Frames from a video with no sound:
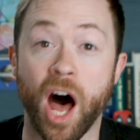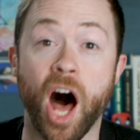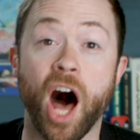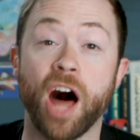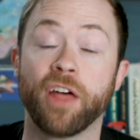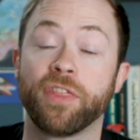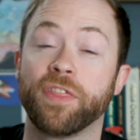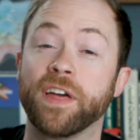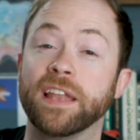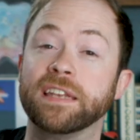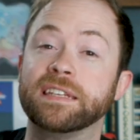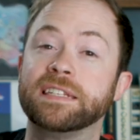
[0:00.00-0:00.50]

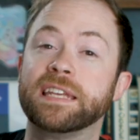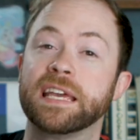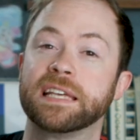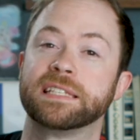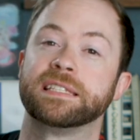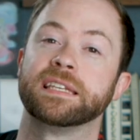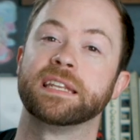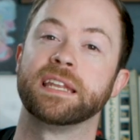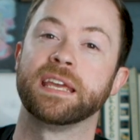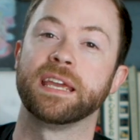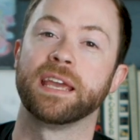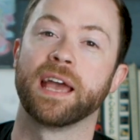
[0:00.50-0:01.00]

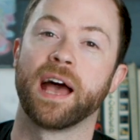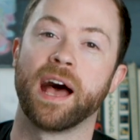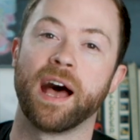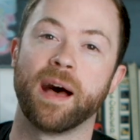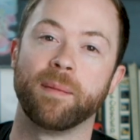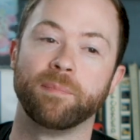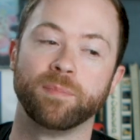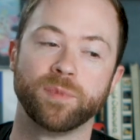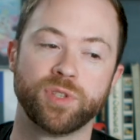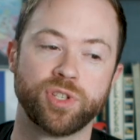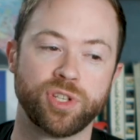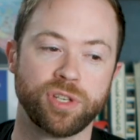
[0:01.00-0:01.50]
authenticity
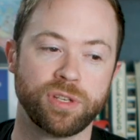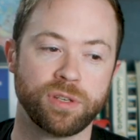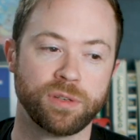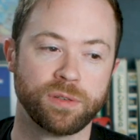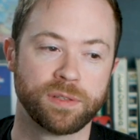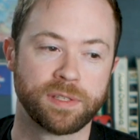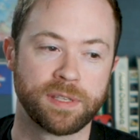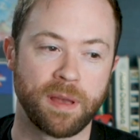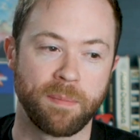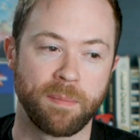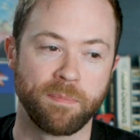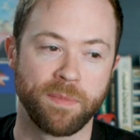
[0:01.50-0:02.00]
um,
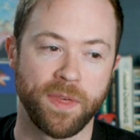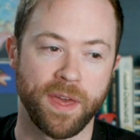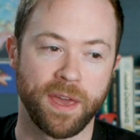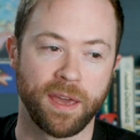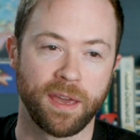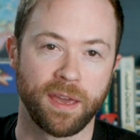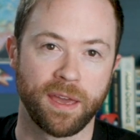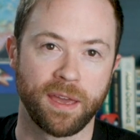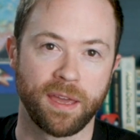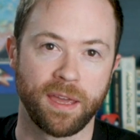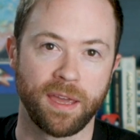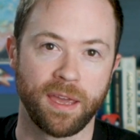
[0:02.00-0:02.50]
to
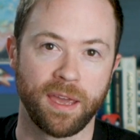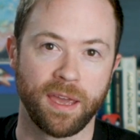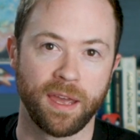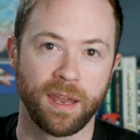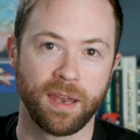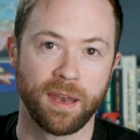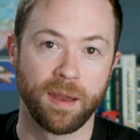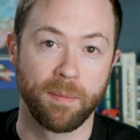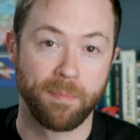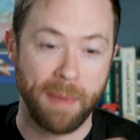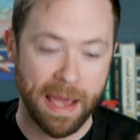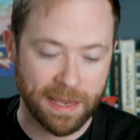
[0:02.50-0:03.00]
something
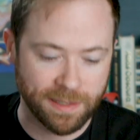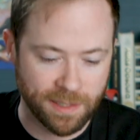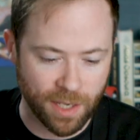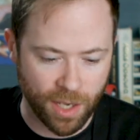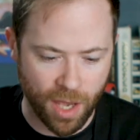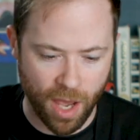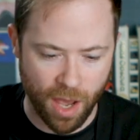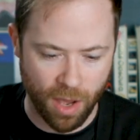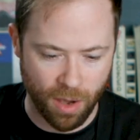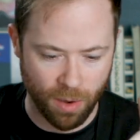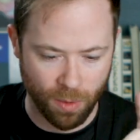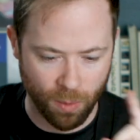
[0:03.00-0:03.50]
in
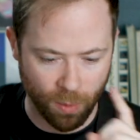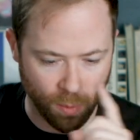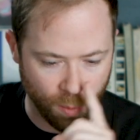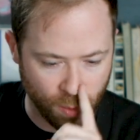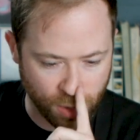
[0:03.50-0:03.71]
Mexico,